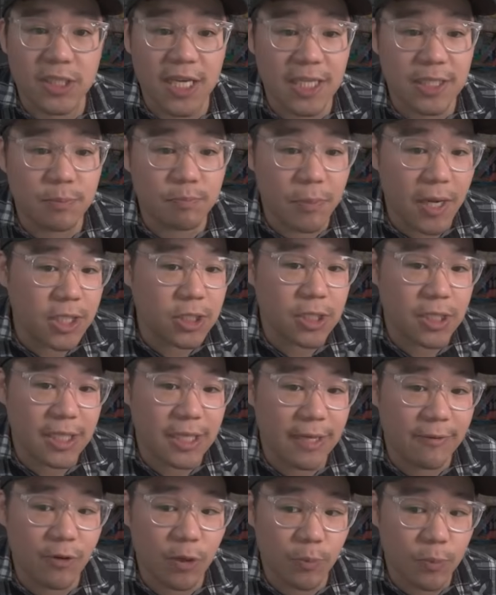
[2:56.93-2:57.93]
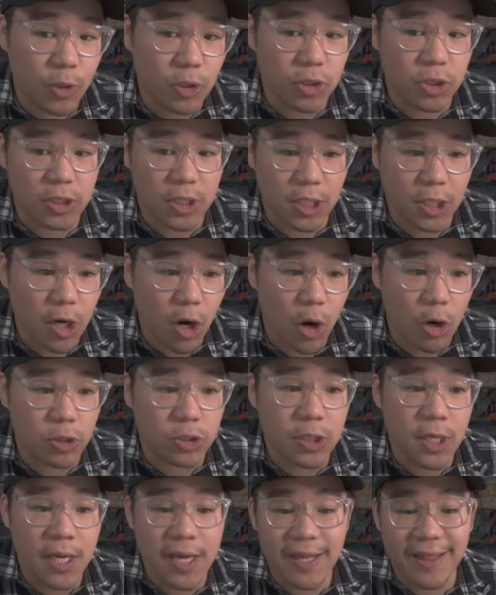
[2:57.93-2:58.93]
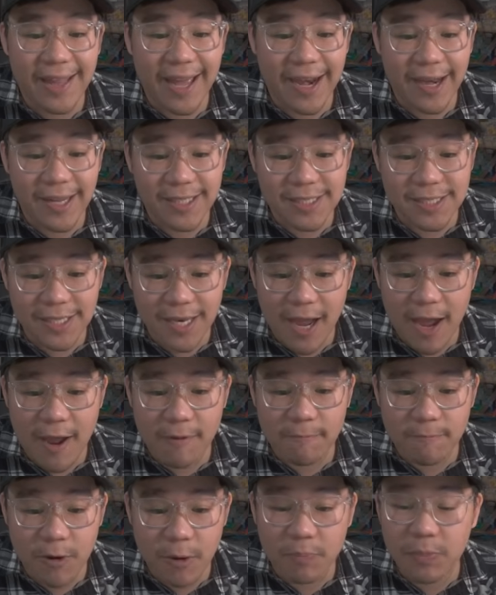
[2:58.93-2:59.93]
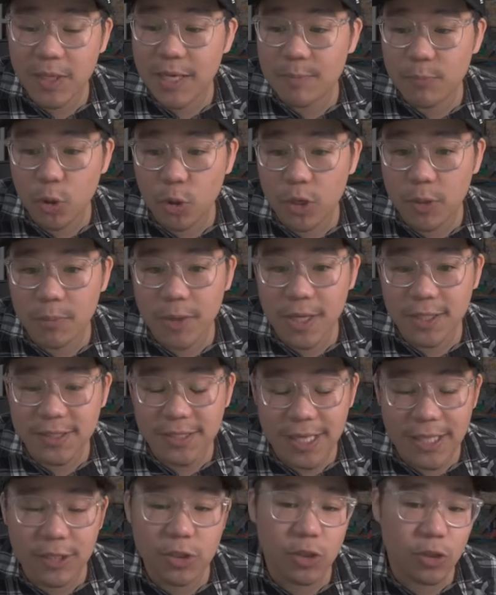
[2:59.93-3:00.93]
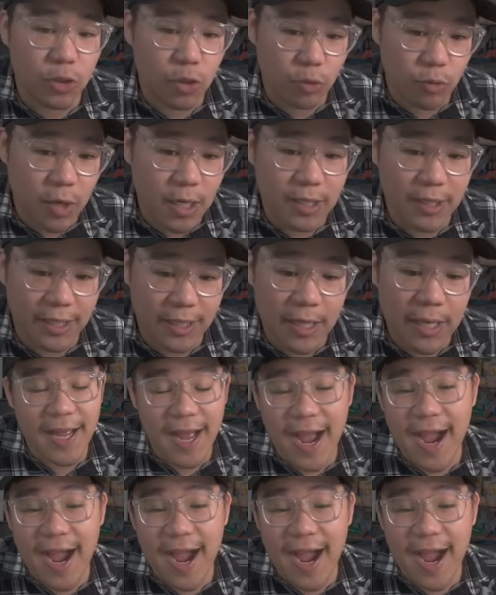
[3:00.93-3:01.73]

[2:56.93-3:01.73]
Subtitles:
especially if you're purchasing cards that is not from the Pokemon Center directly.